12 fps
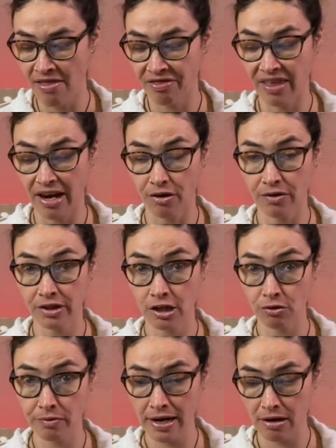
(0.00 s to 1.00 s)
There on the
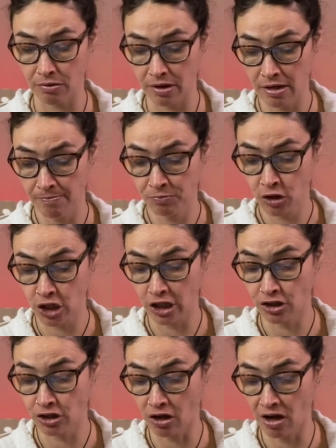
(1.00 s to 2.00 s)
ground she
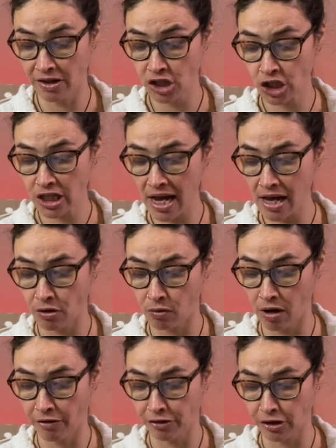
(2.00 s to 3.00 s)
saw the shadow
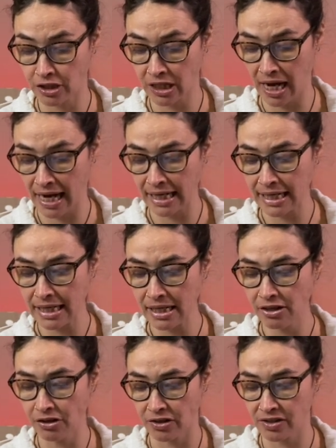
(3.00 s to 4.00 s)
of her tiny
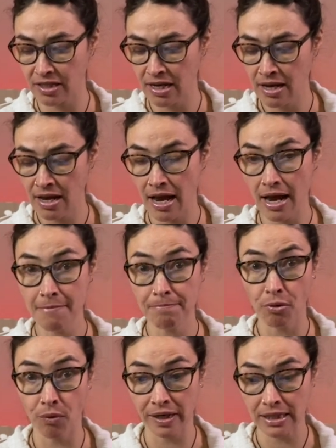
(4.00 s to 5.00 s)
ears and
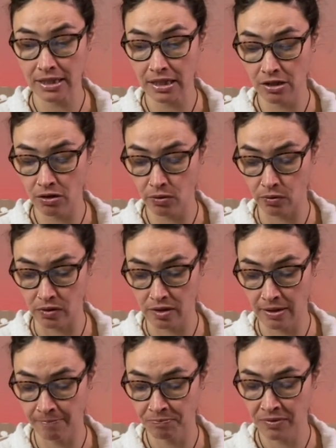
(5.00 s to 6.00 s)
pointy nose.
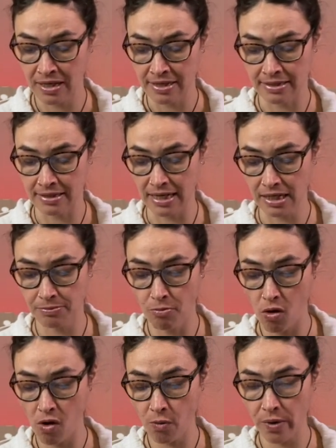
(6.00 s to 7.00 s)
Six
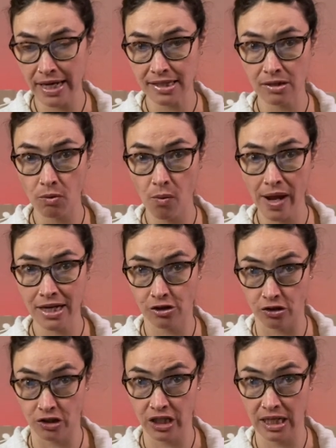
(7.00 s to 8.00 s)
more weeks of
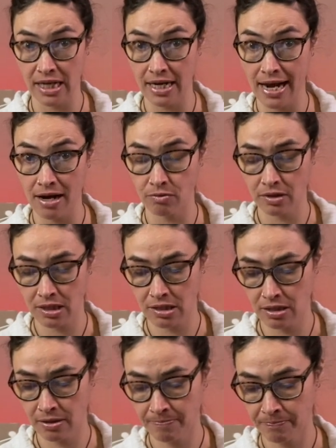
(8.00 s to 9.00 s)
winter, she announced.